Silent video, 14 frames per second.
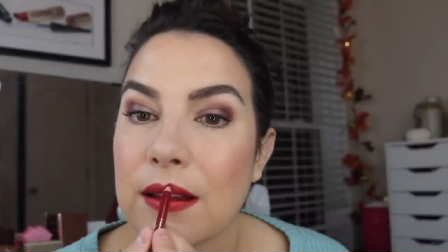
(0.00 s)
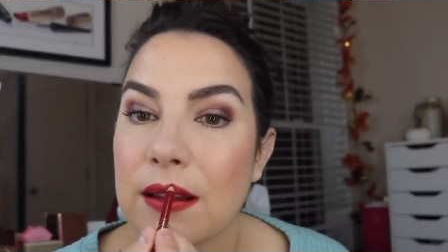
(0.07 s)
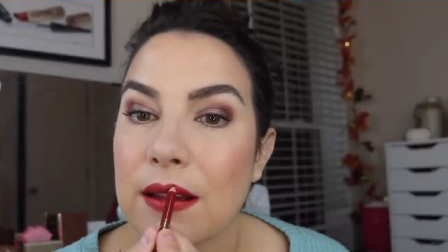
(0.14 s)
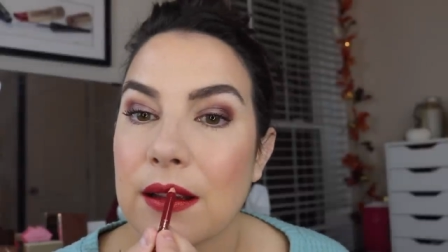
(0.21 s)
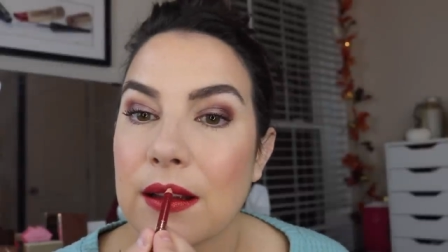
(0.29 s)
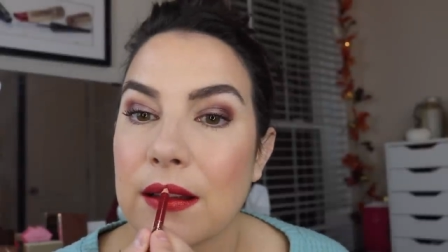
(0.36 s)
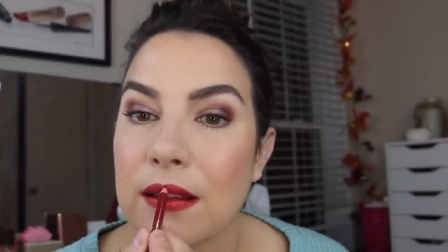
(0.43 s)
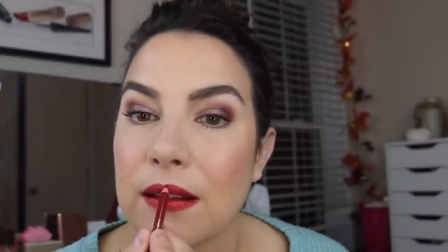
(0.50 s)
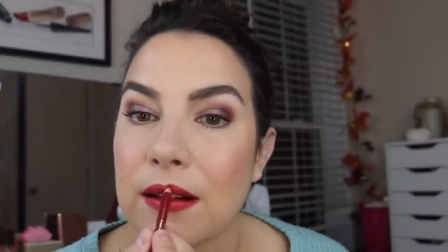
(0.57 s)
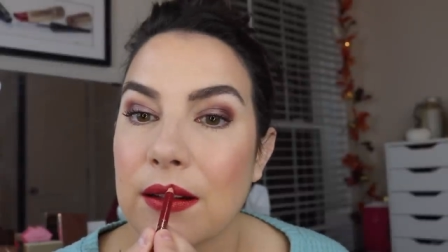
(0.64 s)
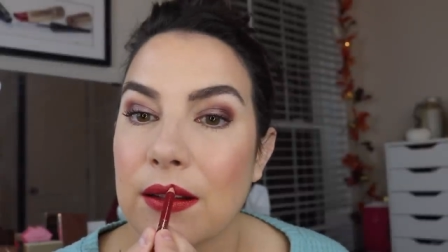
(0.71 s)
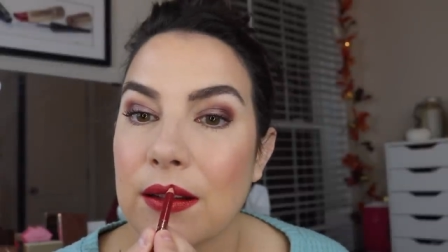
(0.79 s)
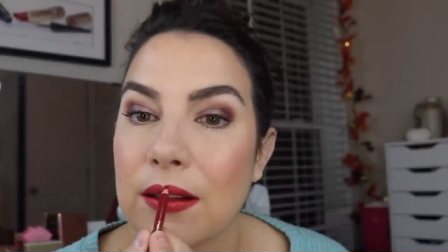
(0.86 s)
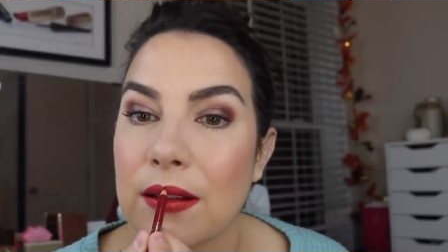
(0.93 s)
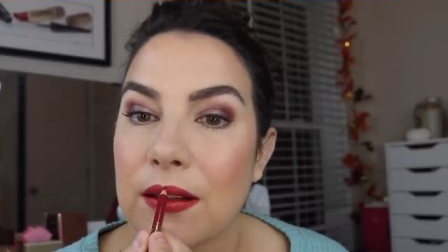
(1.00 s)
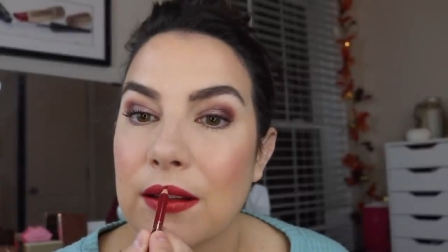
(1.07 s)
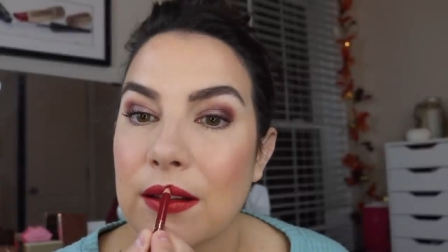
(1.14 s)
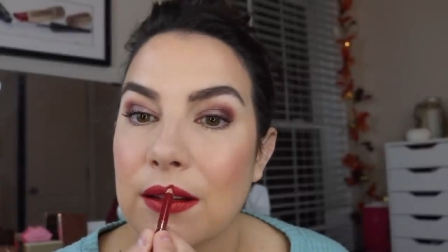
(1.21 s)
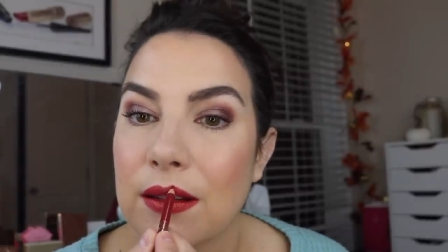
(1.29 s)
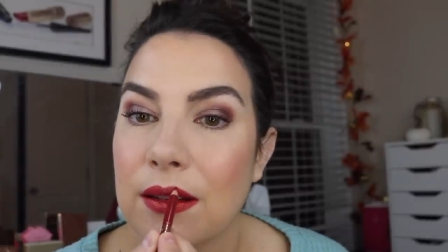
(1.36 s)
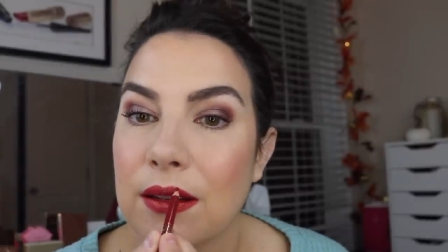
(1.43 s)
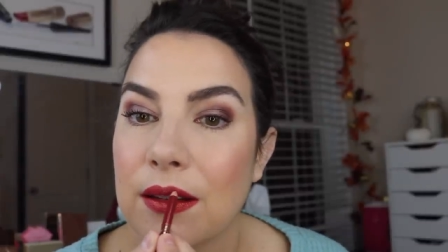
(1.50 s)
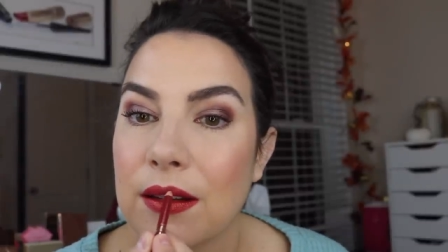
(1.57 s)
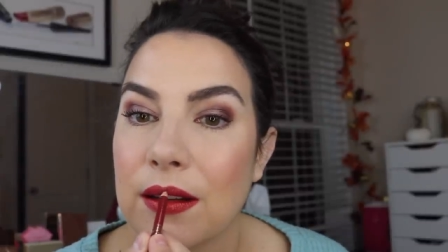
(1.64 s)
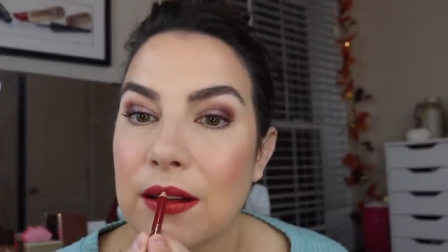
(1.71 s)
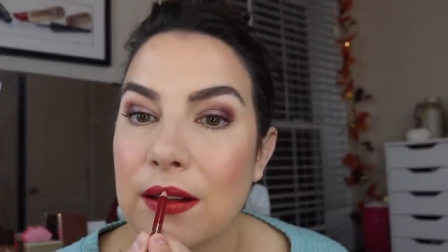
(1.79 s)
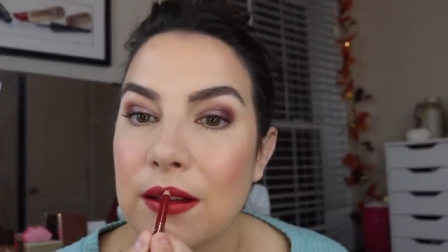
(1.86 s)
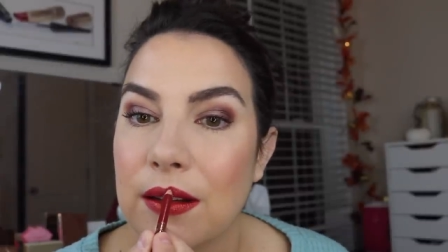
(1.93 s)
like a little
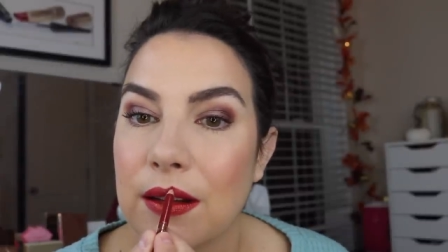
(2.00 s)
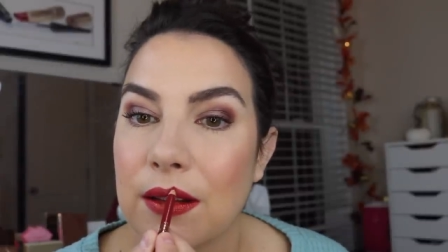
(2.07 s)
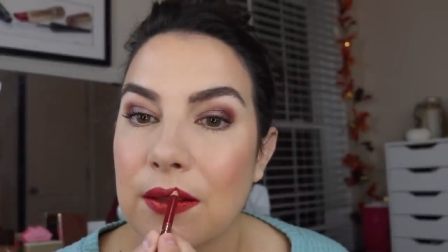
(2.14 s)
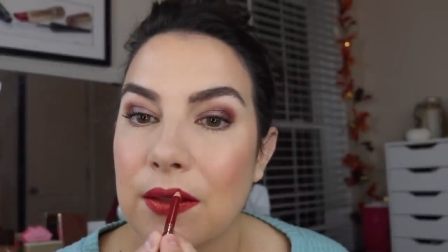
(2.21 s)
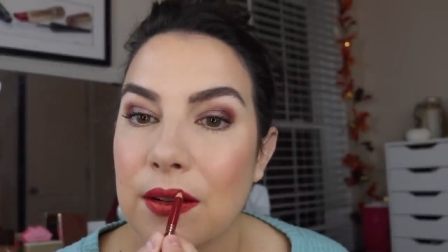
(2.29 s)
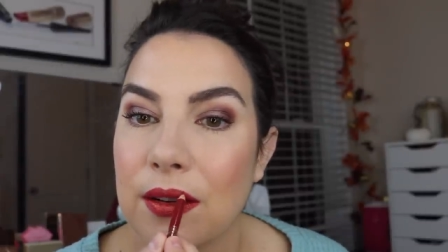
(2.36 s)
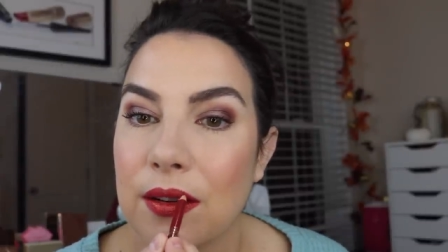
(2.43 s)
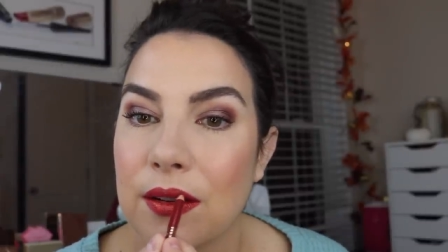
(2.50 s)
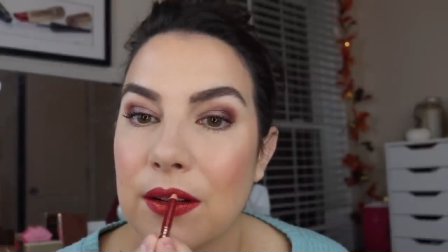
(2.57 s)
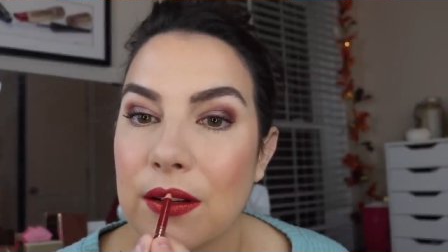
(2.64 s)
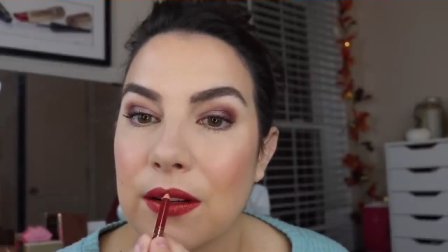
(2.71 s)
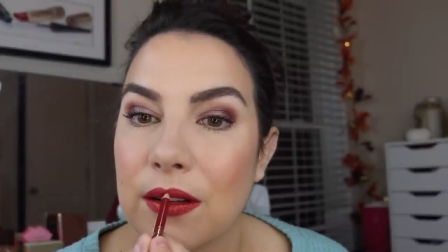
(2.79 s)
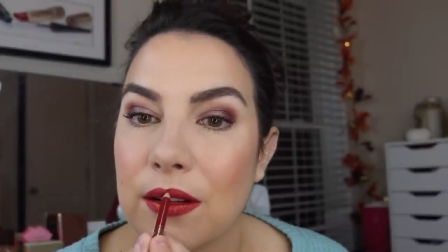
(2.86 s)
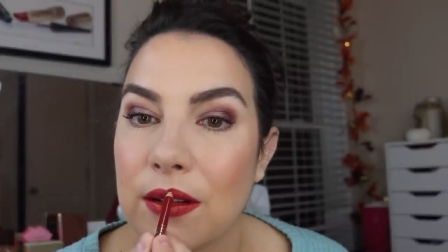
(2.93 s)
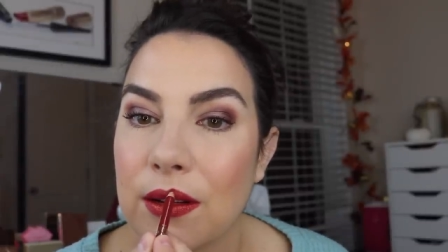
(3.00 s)
nice definition.